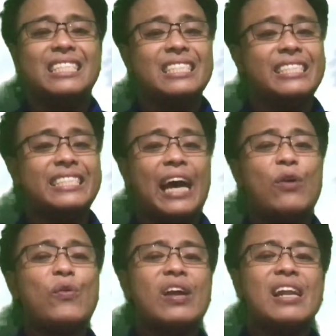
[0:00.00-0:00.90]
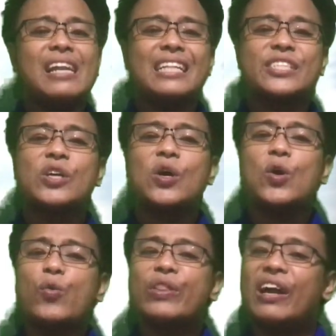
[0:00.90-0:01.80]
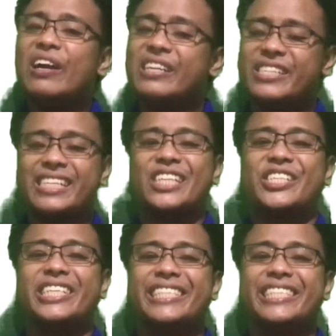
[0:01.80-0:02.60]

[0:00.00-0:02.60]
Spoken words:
Now, let's go our discussion.